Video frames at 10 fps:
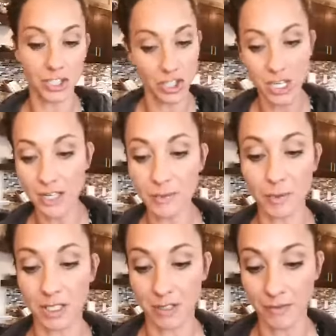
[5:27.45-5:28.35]
And she talks
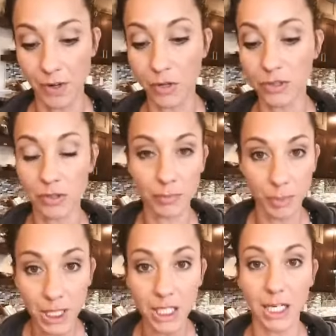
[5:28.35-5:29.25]
about this
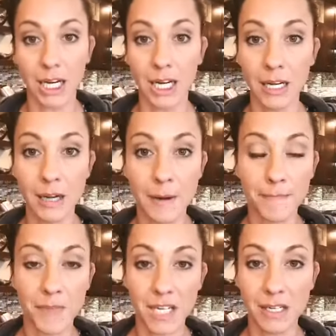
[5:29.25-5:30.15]
vulnerability
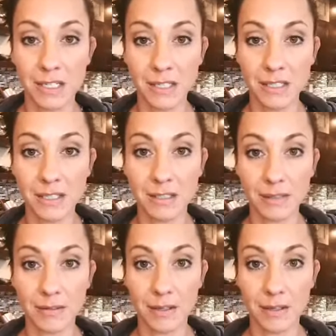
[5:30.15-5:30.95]
is